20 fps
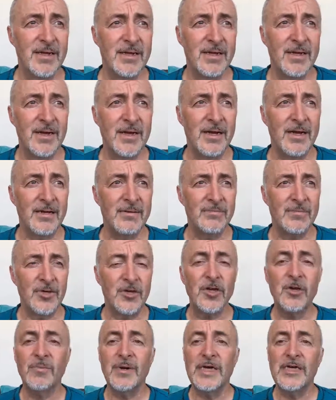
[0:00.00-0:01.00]
um,
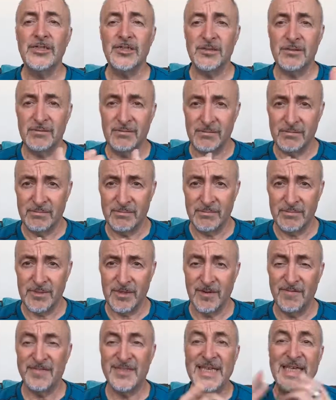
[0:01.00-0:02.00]
accumulation
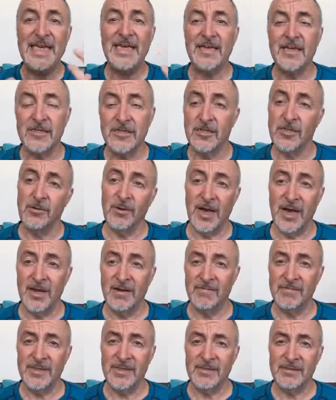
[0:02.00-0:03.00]
of things that you
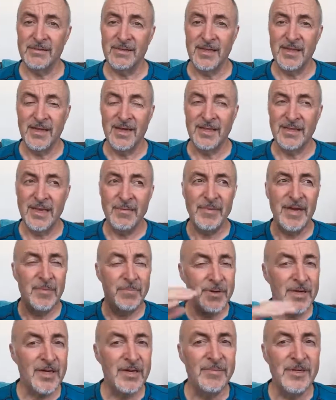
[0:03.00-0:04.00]
have. That may
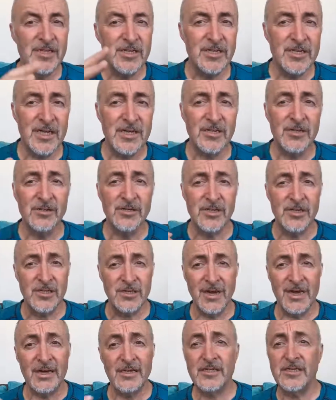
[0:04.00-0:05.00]
appear to be success because
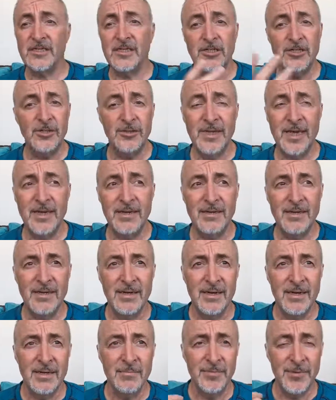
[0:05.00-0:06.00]
society likes to teach you that,
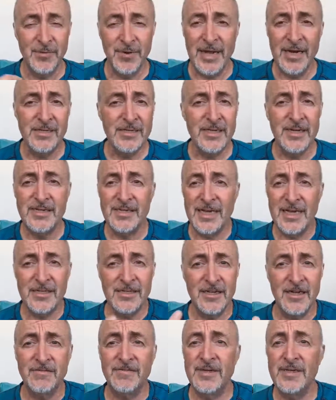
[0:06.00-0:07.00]
but the reality is that
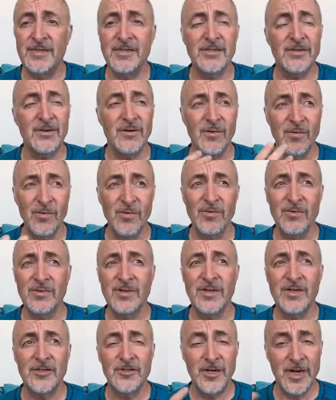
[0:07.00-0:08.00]
stuff is all
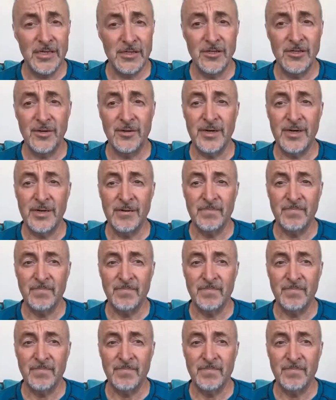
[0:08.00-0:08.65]
transitory.